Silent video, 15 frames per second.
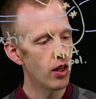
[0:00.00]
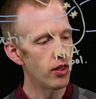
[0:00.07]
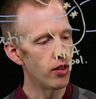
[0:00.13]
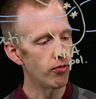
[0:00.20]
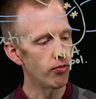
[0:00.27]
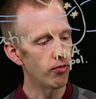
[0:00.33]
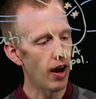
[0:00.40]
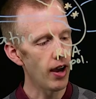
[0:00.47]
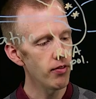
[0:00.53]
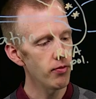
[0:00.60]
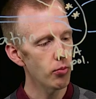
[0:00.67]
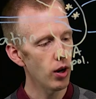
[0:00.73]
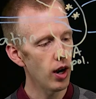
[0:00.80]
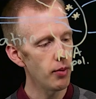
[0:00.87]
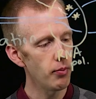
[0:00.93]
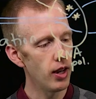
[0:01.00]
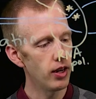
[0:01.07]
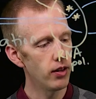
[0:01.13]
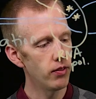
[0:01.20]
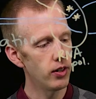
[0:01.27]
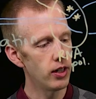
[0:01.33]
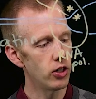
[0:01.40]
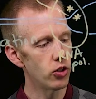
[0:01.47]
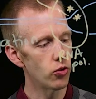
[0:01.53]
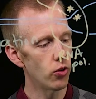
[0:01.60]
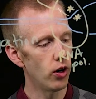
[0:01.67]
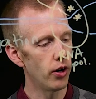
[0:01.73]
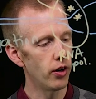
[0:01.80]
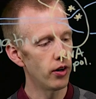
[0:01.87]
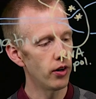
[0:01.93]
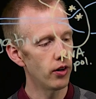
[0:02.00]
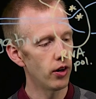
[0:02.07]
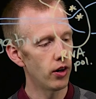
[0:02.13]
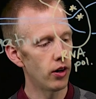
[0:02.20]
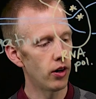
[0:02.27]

The 5' end of an intron